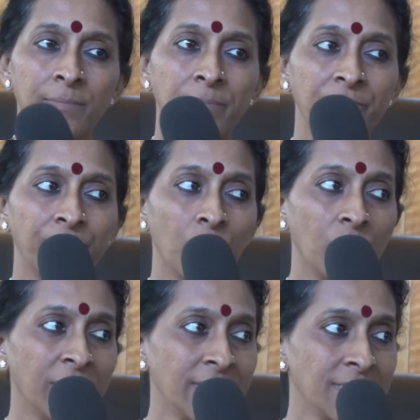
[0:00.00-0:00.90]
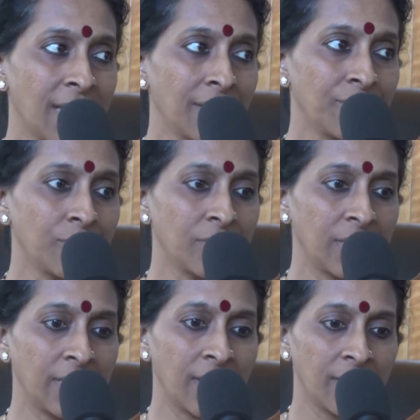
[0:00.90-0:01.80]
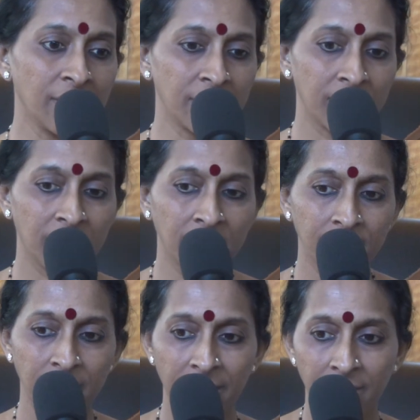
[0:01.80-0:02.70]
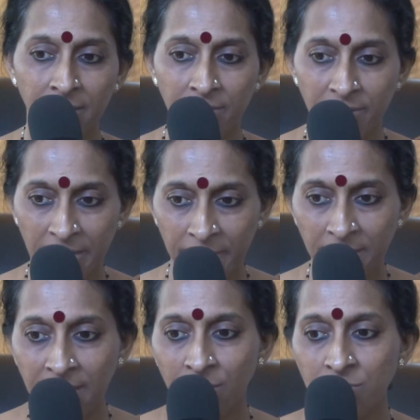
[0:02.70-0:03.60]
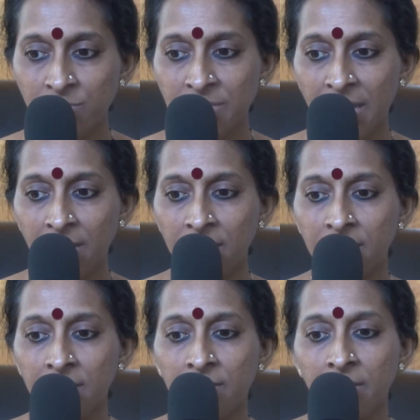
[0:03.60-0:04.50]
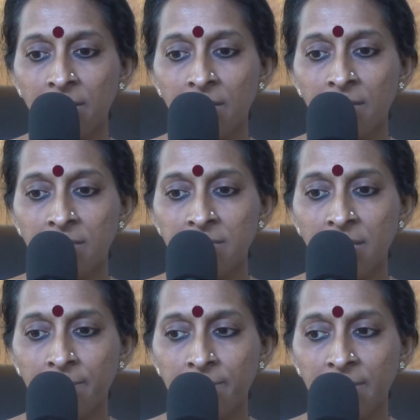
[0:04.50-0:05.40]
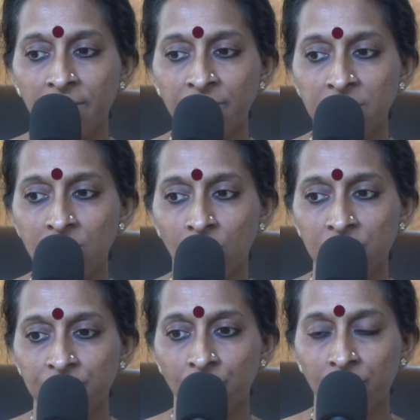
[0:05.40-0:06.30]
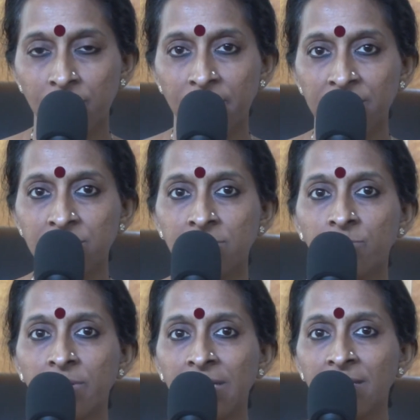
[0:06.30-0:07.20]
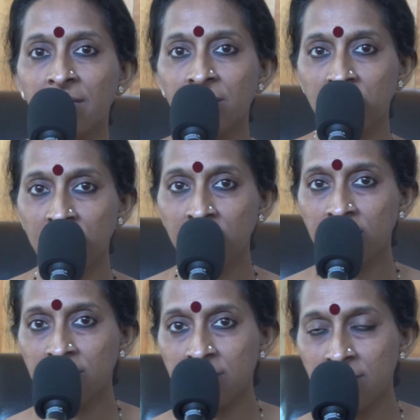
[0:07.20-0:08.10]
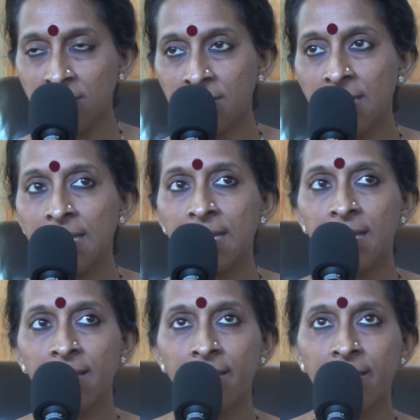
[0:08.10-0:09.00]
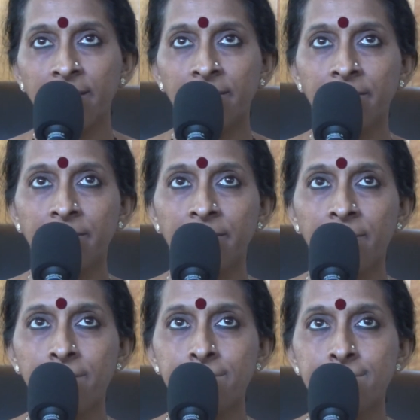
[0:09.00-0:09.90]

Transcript: Before I sang for A.R. Rahman, I also sang some lovely songs for the maestro Iliraja, sir. And